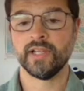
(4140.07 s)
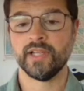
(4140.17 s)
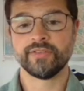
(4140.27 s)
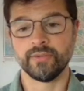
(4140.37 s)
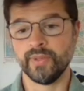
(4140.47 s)

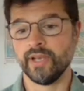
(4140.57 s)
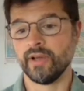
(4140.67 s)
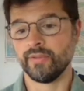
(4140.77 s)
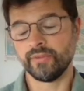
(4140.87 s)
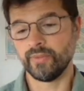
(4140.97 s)
So we
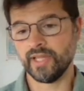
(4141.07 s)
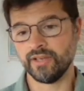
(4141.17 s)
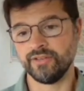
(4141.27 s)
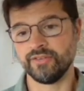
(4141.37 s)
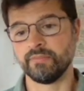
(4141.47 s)
know that we
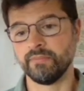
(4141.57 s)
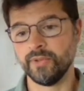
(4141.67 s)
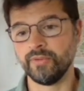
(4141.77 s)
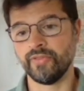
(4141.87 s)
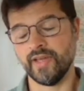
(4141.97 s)
can just
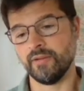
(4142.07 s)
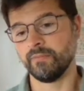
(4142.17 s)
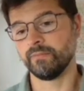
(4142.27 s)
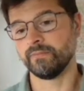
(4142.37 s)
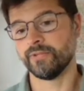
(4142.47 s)
move
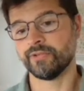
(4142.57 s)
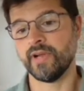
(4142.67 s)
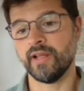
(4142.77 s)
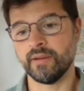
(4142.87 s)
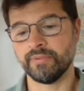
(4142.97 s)
them
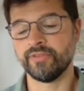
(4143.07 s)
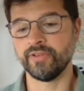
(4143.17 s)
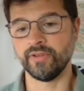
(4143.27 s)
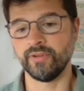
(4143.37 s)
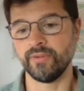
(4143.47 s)
straight up
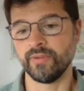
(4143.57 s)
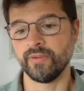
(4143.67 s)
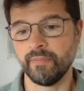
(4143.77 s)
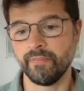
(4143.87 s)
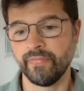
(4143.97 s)
to
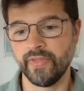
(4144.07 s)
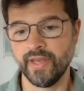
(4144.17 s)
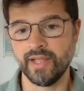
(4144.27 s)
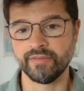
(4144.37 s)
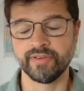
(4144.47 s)
the
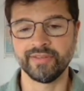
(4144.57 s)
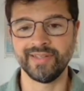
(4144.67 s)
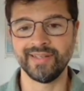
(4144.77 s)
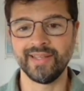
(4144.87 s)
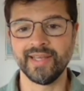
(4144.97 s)
Netlify
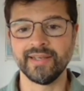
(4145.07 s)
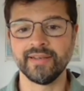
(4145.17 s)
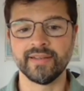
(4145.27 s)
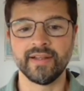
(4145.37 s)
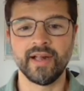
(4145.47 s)

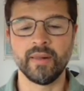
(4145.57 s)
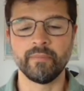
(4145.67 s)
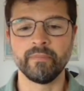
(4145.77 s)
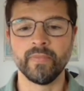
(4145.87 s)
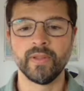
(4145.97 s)

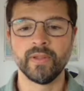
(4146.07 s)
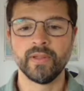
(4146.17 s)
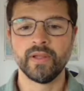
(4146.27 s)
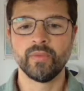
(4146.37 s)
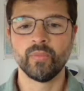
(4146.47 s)
CDN.
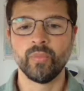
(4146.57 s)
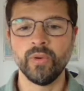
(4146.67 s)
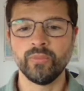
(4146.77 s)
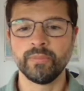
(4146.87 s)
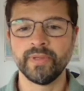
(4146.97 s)

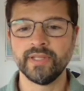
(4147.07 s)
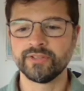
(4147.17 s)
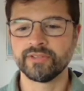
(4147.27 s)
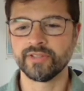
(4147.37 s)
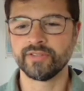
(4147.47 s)
What would be
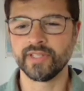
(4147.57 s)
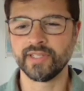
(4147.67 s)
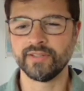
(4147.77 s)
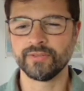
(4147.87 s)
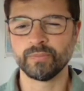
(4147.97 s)

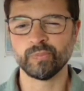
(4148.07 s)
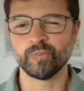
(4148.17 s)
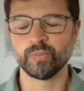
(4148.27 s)
interesting is, I